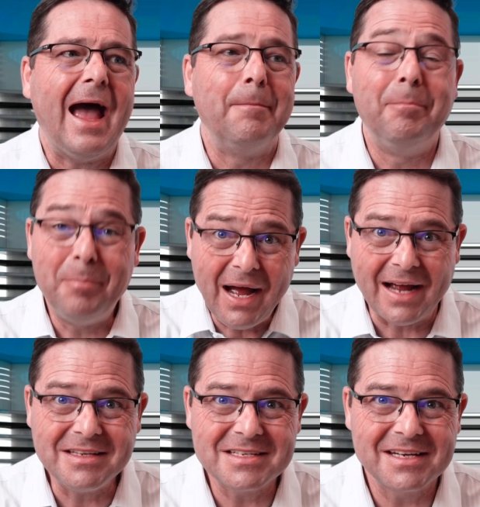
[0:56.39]

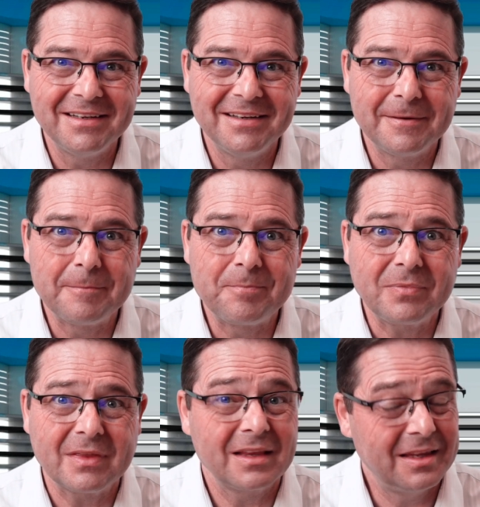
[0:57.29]
But
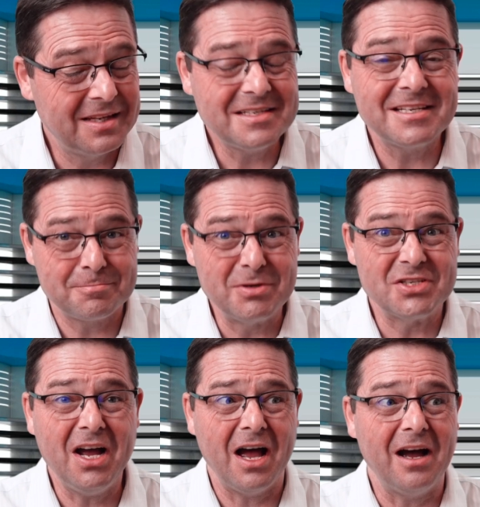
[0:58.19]
this is
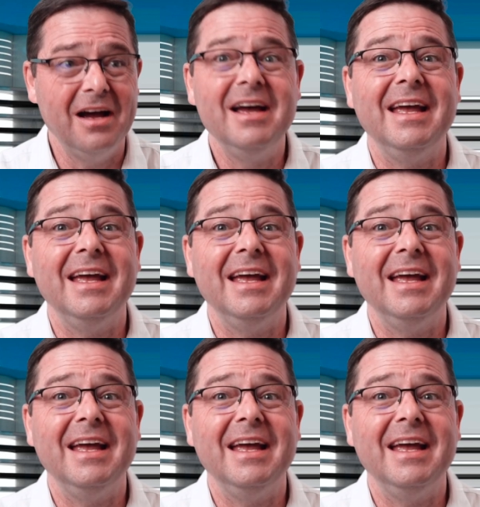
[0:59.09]
bizarre.